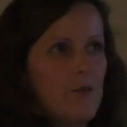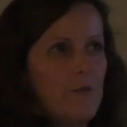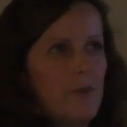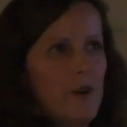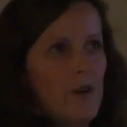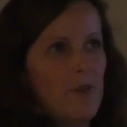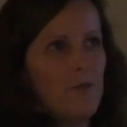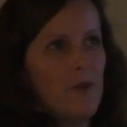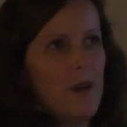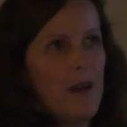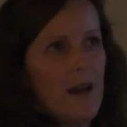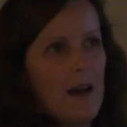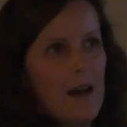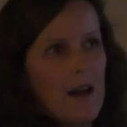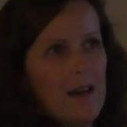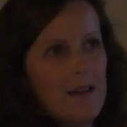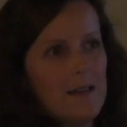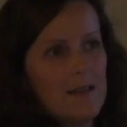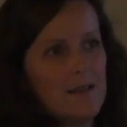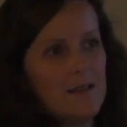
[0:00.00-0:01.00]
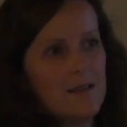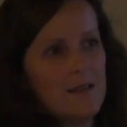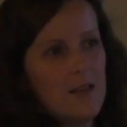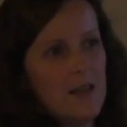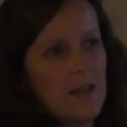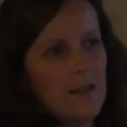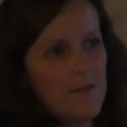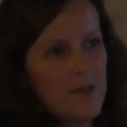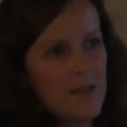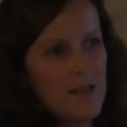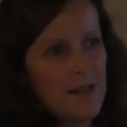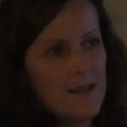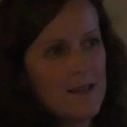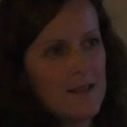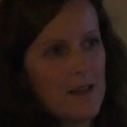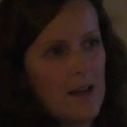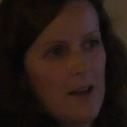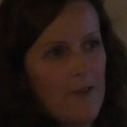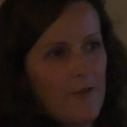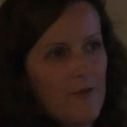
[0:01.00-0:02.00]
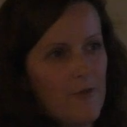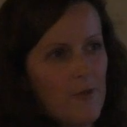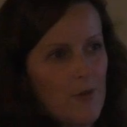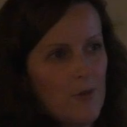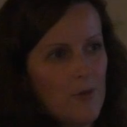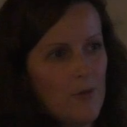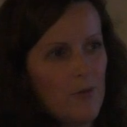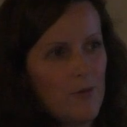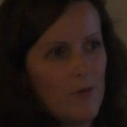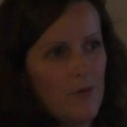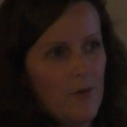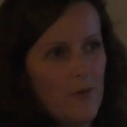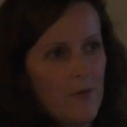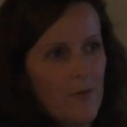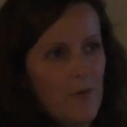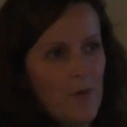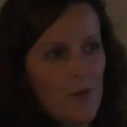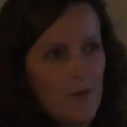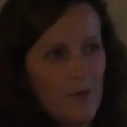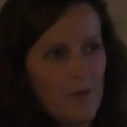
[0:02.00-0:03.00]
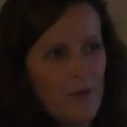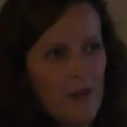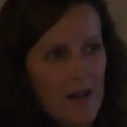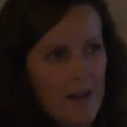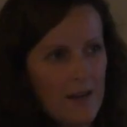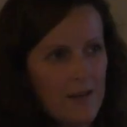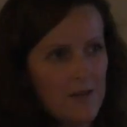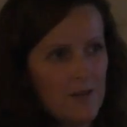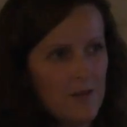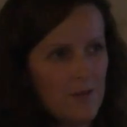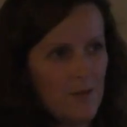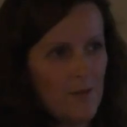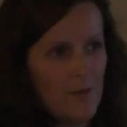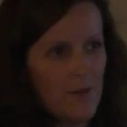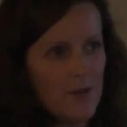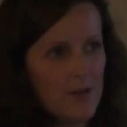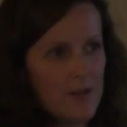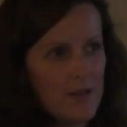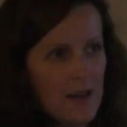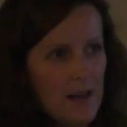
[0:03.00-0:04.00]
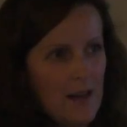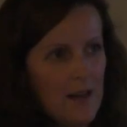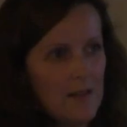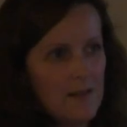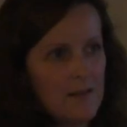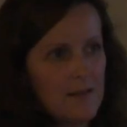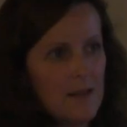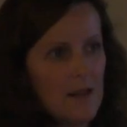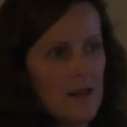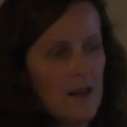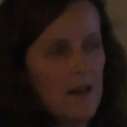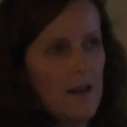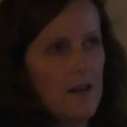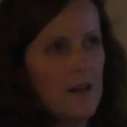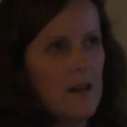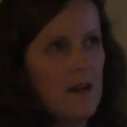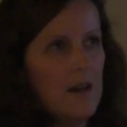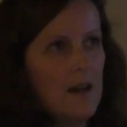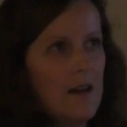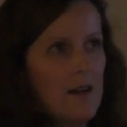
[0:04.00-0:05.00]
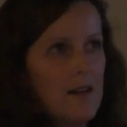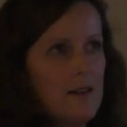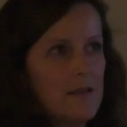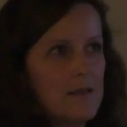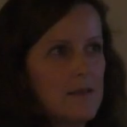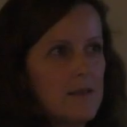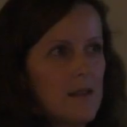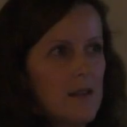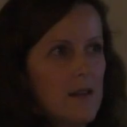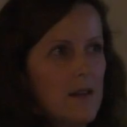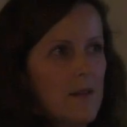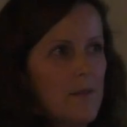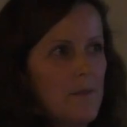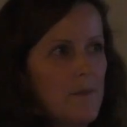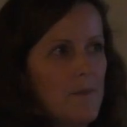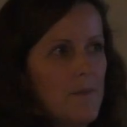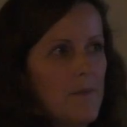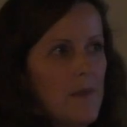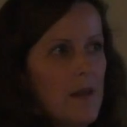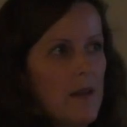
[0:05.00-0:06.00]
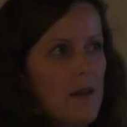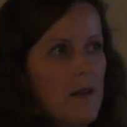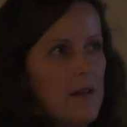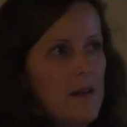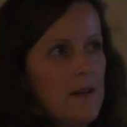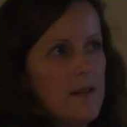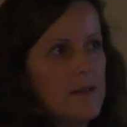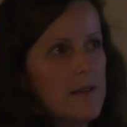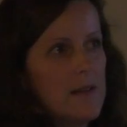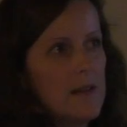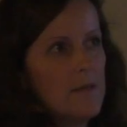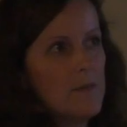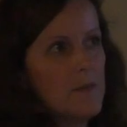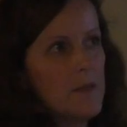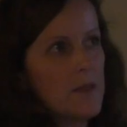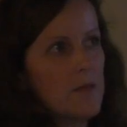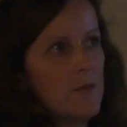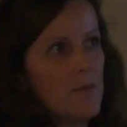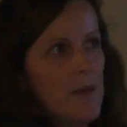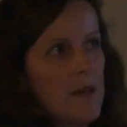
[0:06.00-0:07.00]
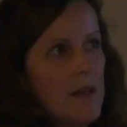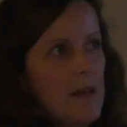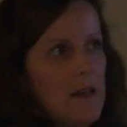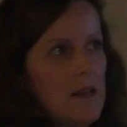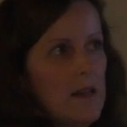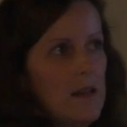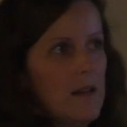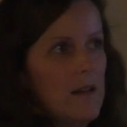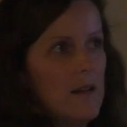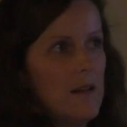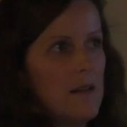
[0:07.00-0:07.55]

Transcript: where we added GM-CSF to urine tumor cells. And it seems to be,